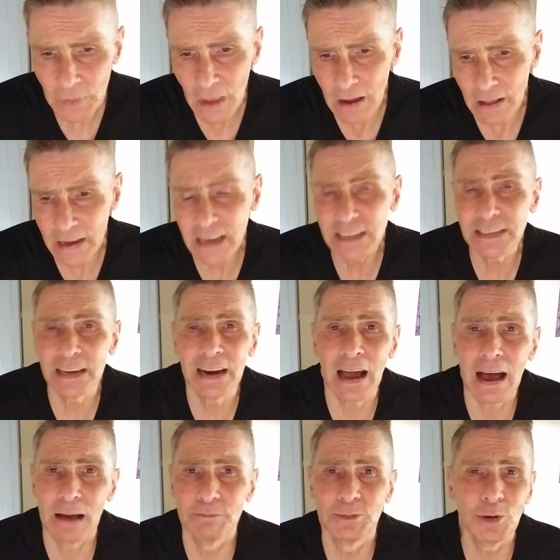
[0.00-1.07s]
Like I said,
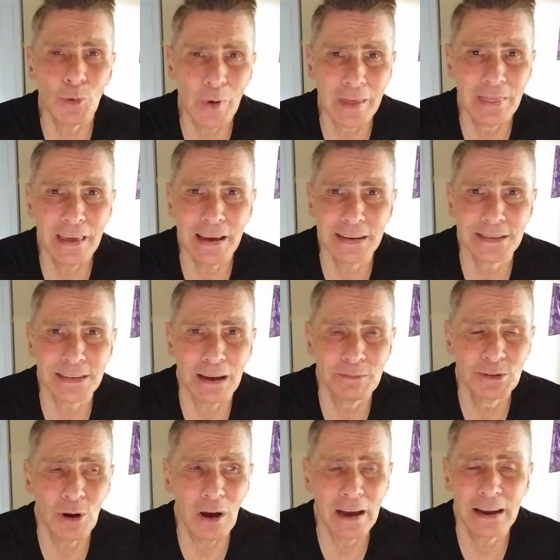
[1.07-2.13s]
I'm doing this. I'm
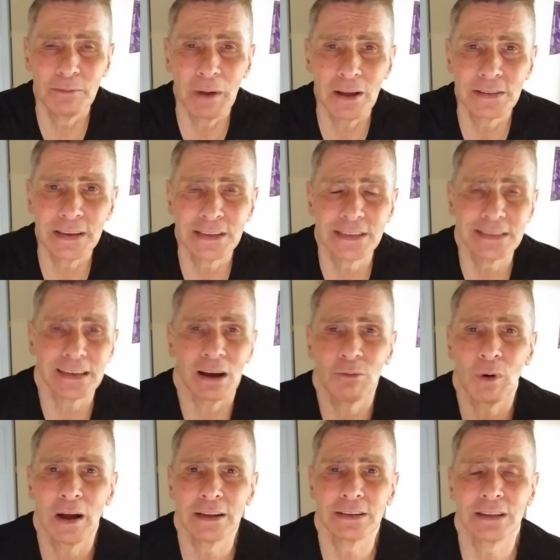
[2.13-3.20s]
talking about this because I
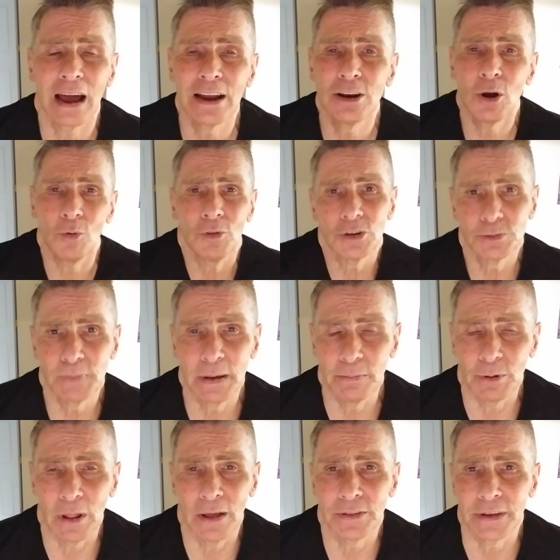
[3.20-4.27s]
know there's
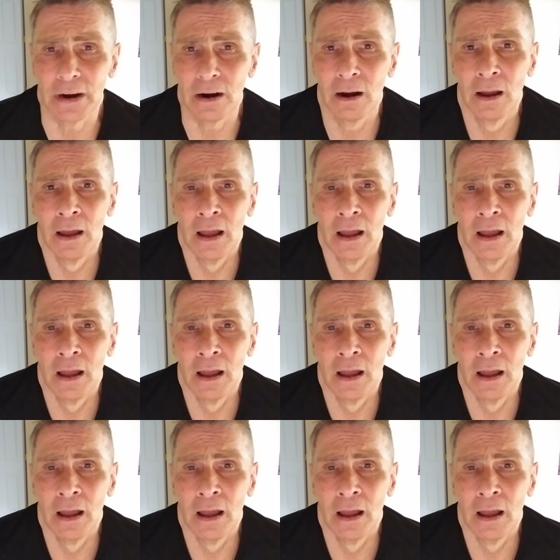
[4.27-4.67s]
people out there